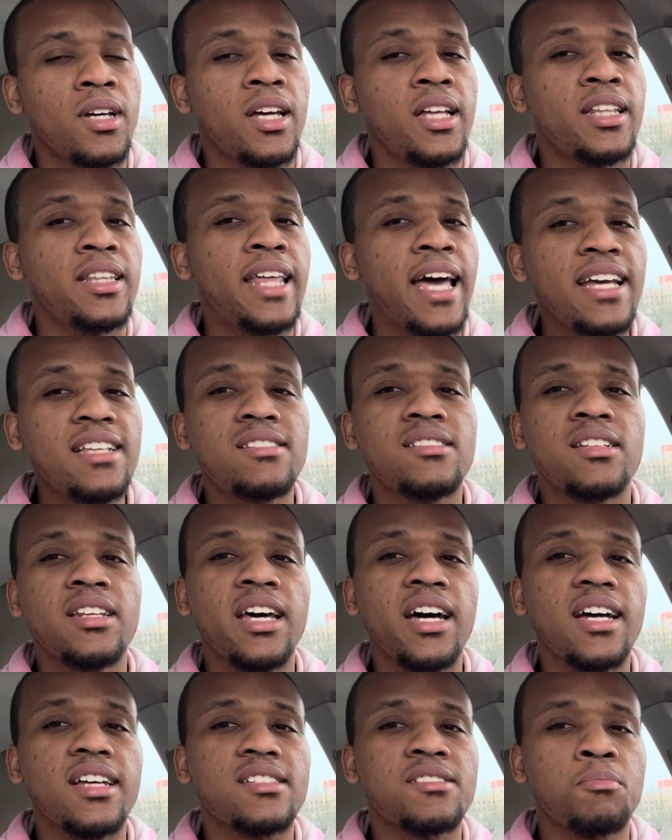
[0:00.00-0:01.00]
that's
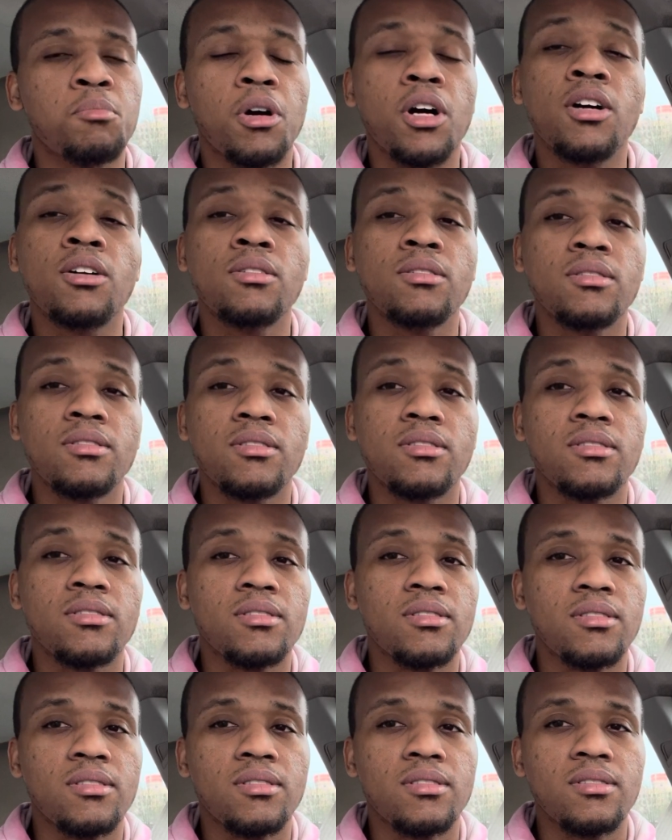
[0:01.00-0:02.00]
nuts, bro.
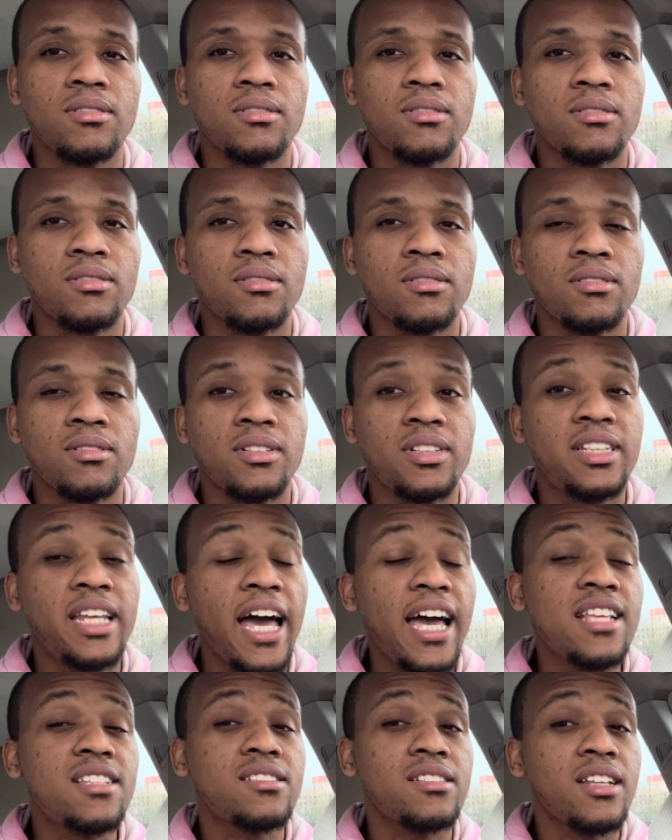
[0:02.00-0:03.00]

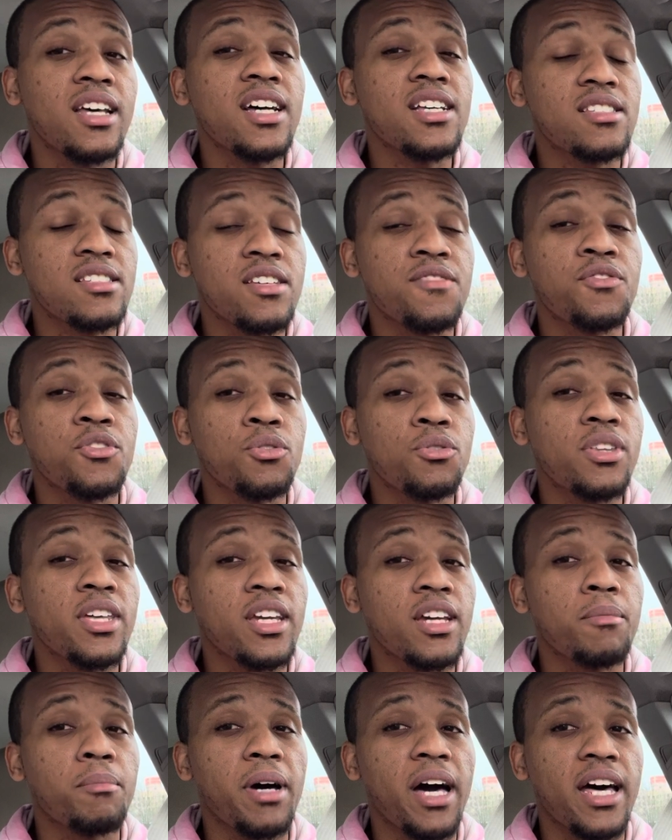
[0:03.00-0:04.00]
That's nuts if you
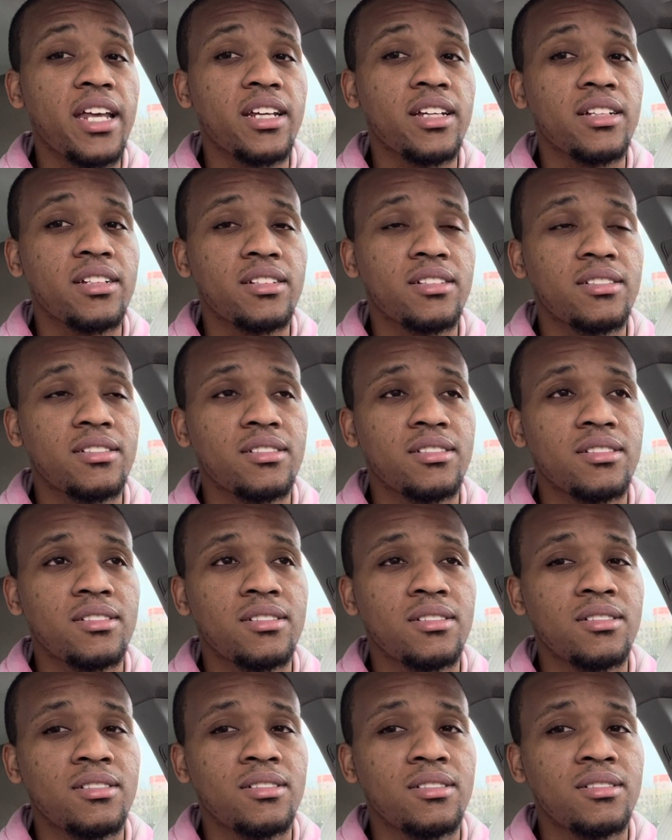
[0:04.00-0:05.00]
think about it.
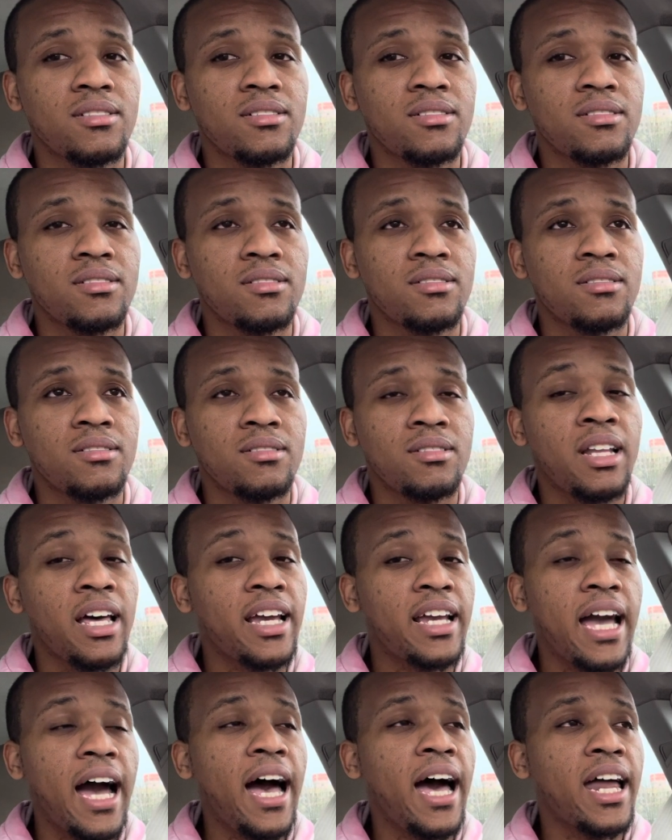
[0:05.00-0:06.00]

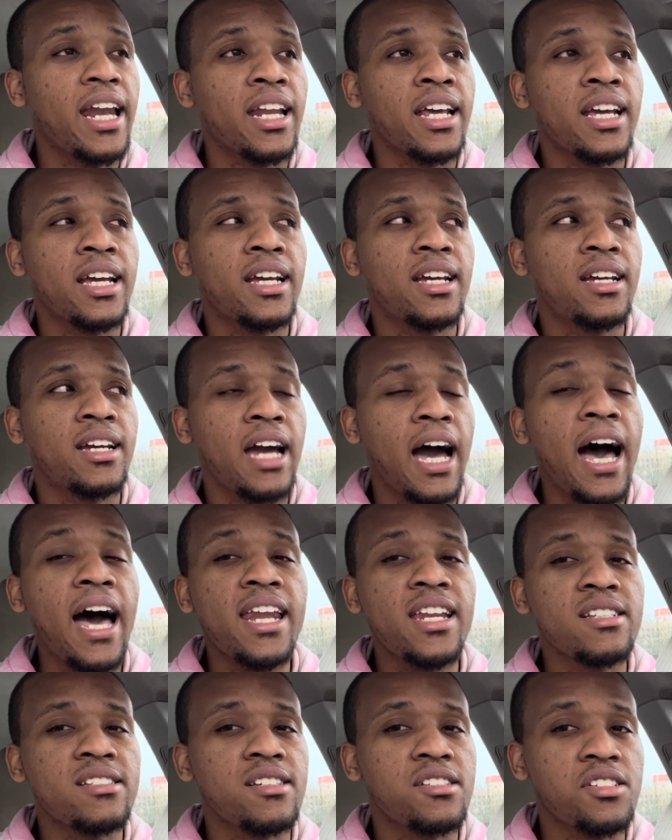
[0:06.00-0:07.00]
Like,
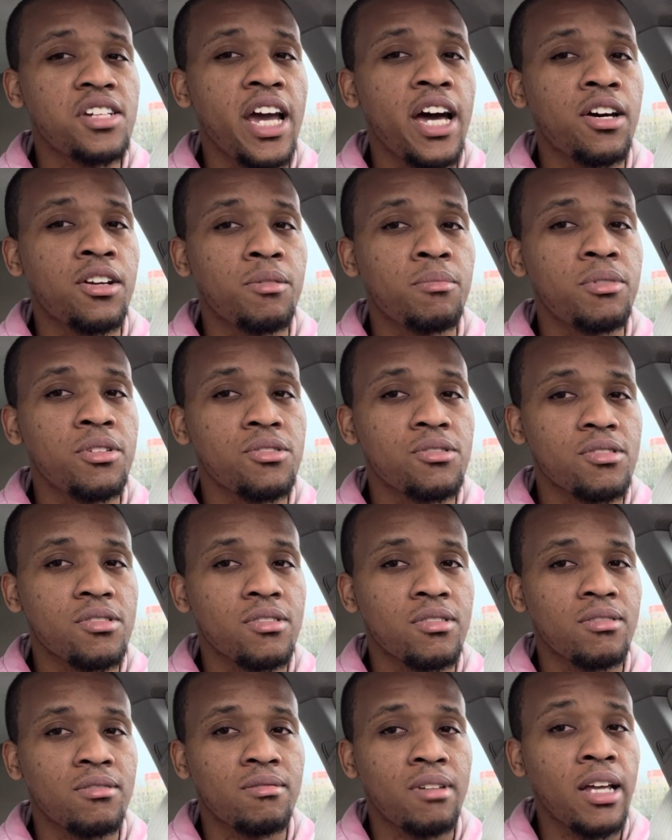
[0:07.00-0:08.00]
God is a child abuser.
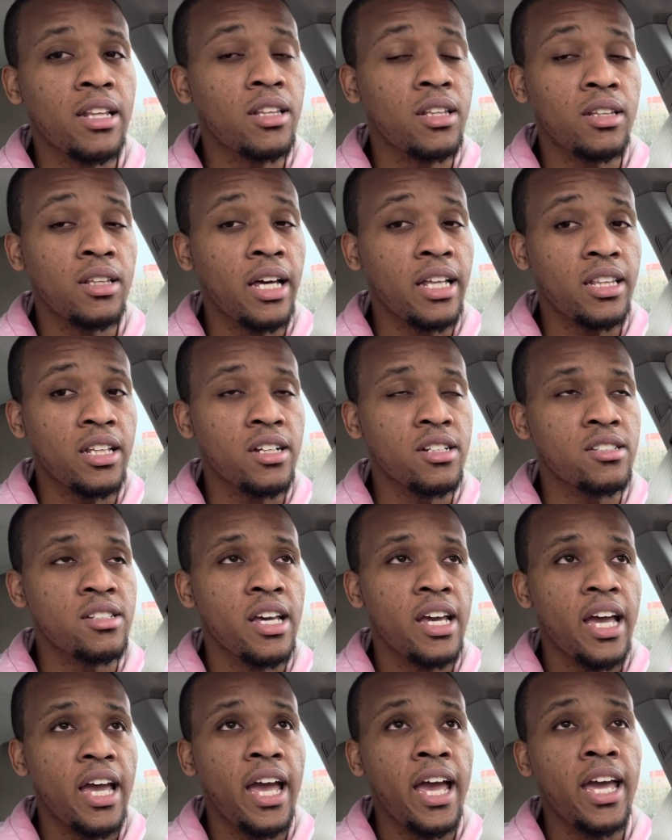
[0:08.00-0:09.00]
Like there's,
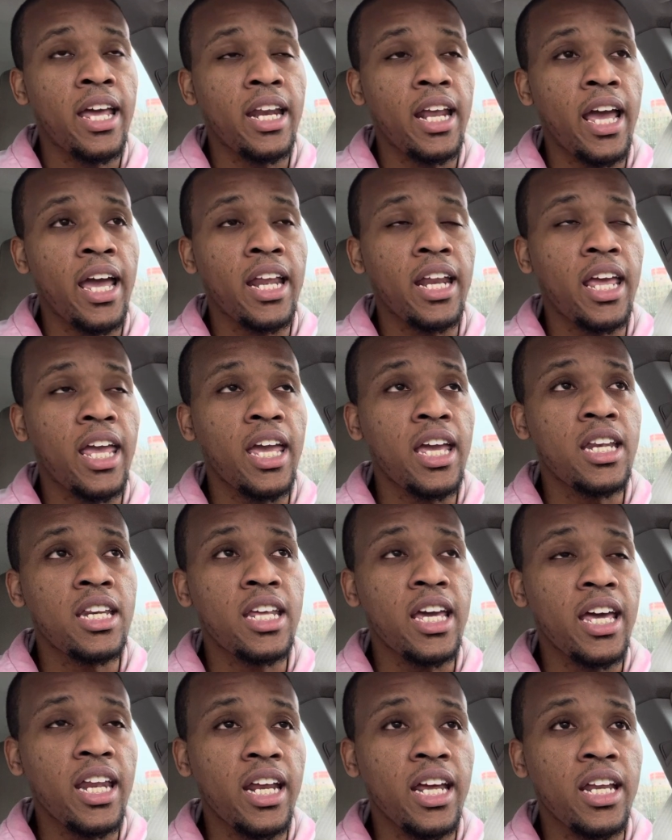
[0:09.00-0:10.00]
and he
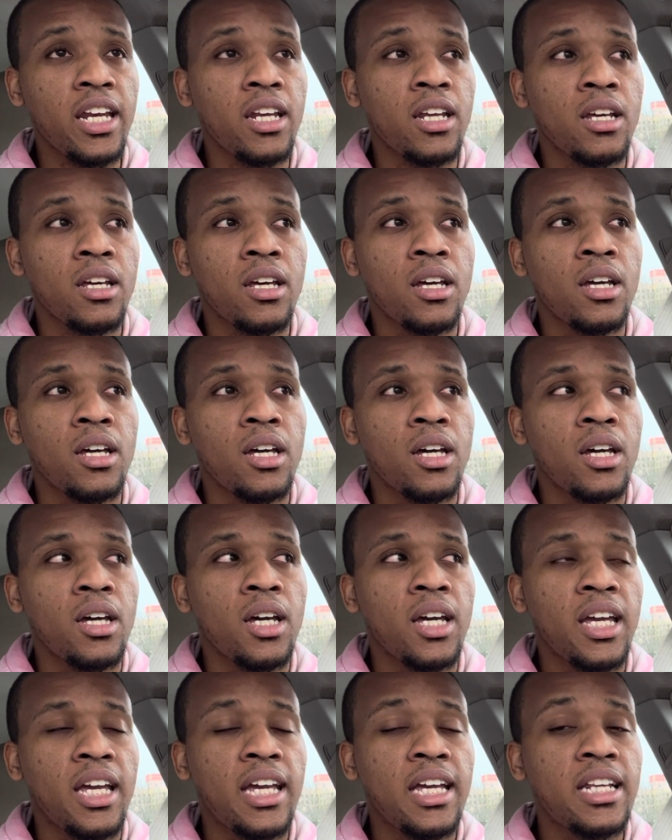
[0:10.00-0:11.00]
did
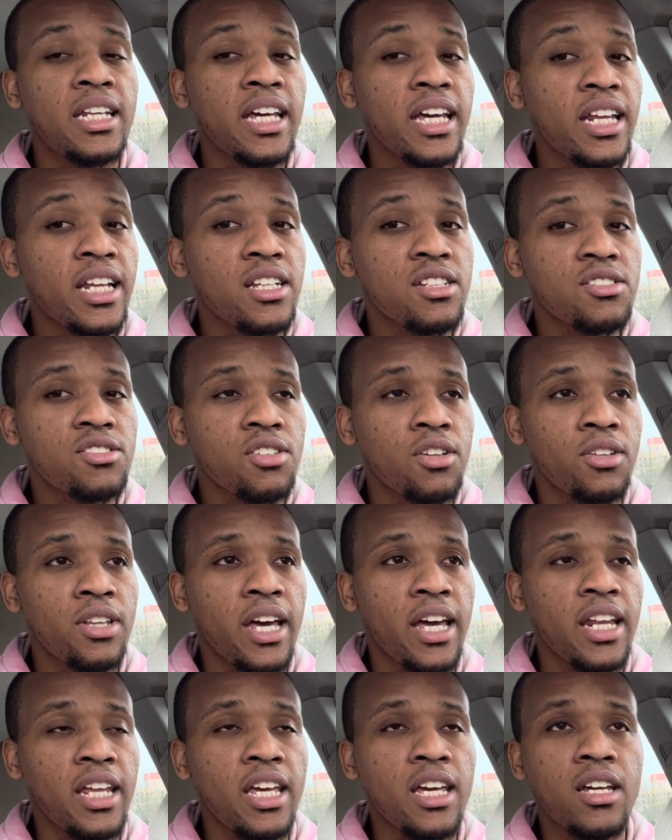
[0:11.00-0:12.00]
it so
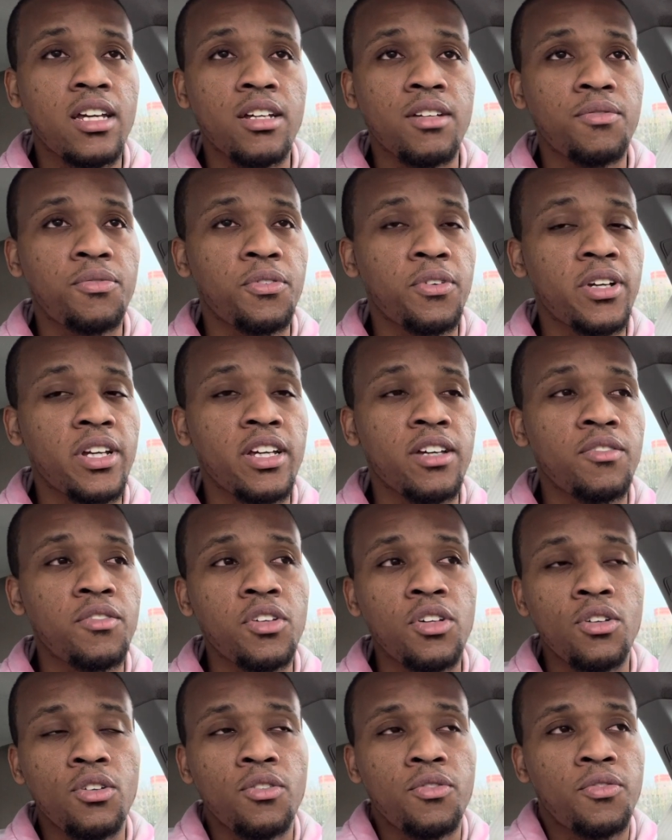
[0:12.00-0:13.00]
that he could forgive
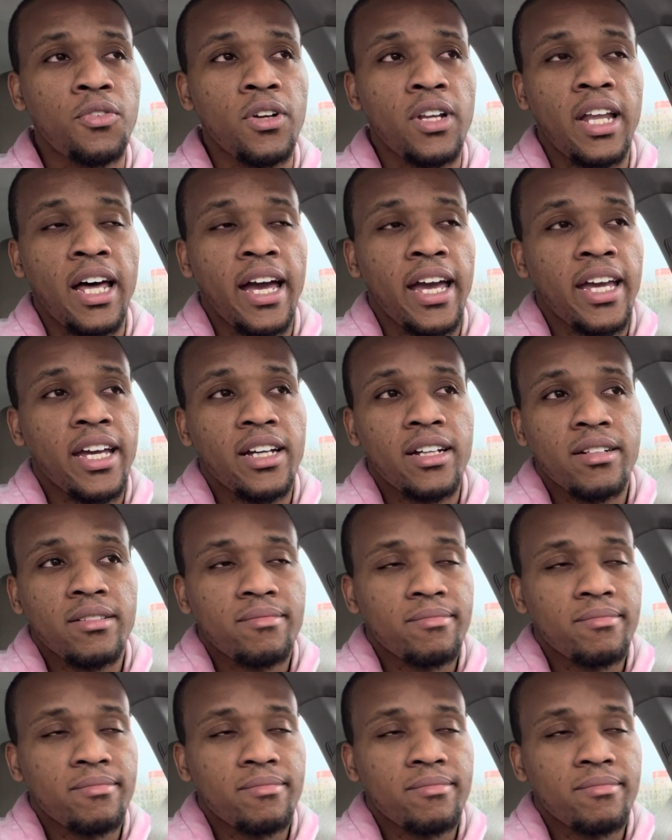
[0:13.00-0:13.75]
you for, like,